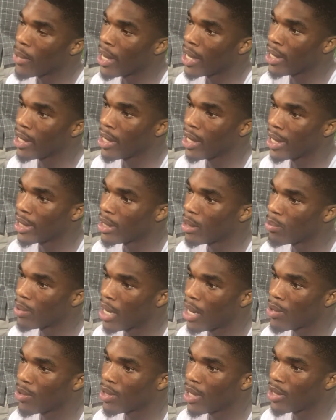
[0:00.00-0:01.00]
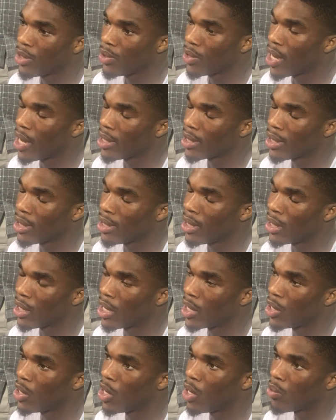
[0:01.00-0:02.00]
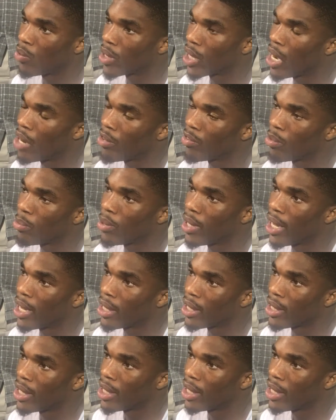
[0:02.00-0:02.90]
And, like, sometimes, as you guys can see, like, you don't recover from that.